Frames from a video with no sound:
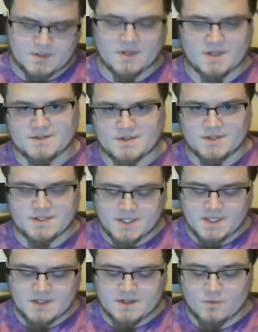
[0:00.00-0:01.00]
Constructs.
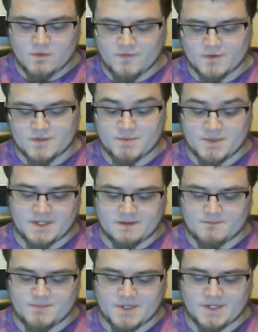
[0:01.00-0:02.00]
The Warforged are
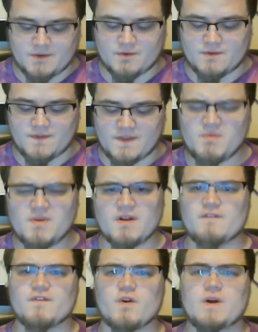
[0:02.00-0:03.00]
pretty cool. They've been
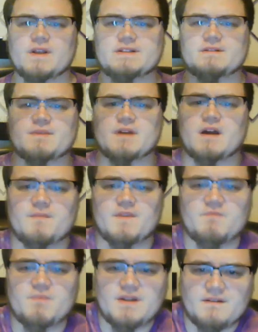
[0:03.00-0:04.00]
around for quite some time.
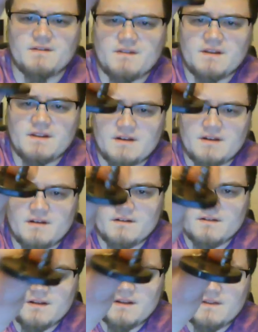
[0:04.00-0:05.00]
They've been in
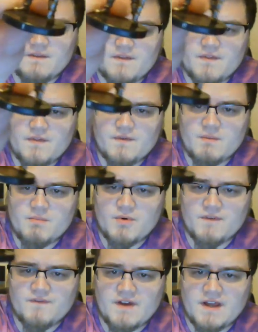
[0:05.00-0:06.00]

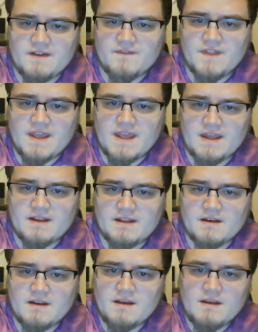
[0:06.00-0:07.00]
3.5. They had
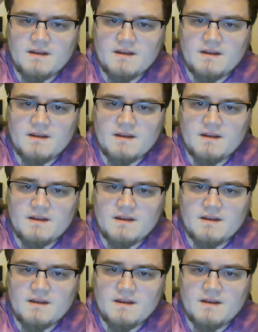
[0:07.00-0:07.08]
it.